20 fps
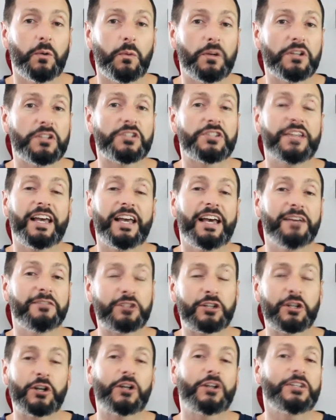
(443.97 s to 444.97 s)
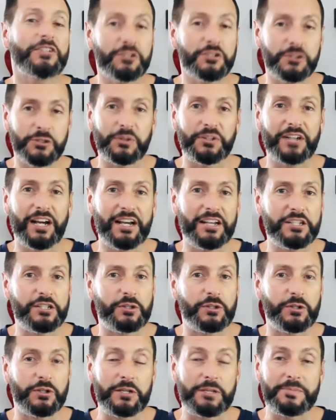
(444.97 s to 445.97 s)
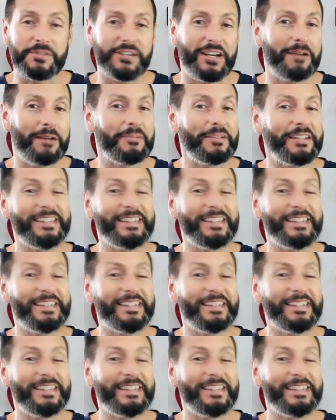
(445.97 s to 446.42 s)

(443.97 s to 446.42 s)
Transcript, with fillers: which they have turned into an ice cream shop.